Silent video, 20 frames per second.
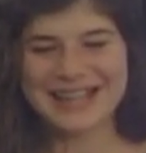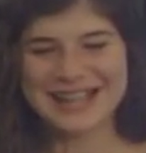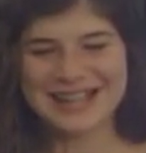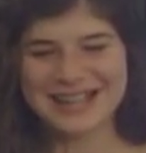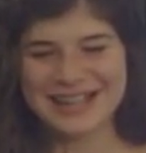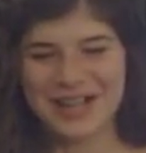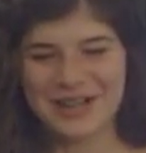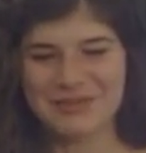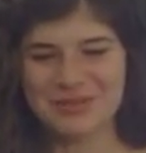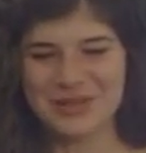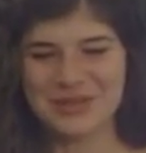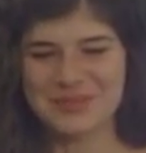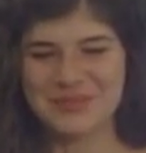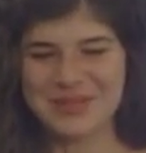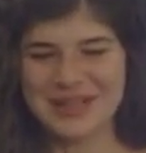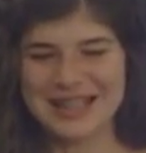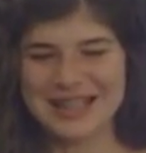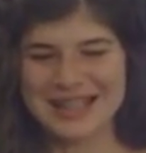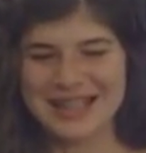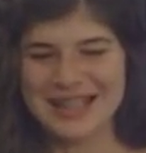Link Club will
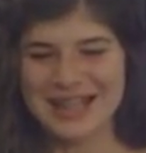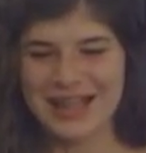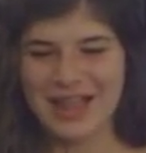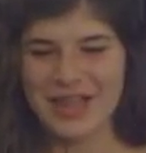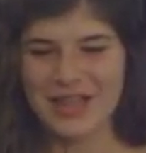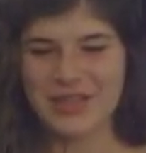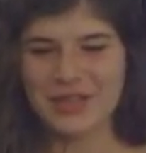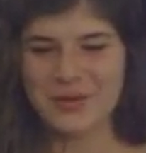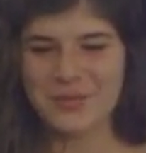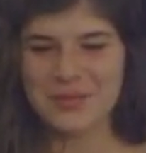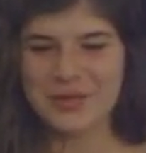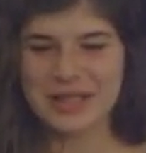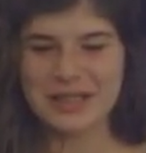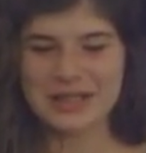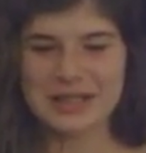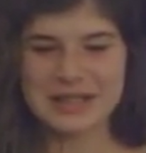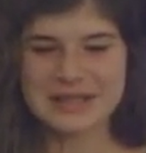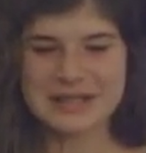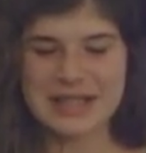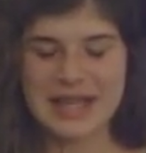be in the
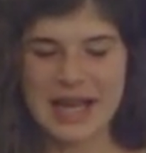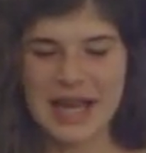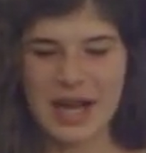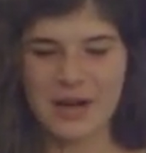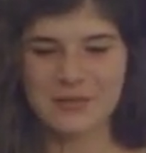meeting today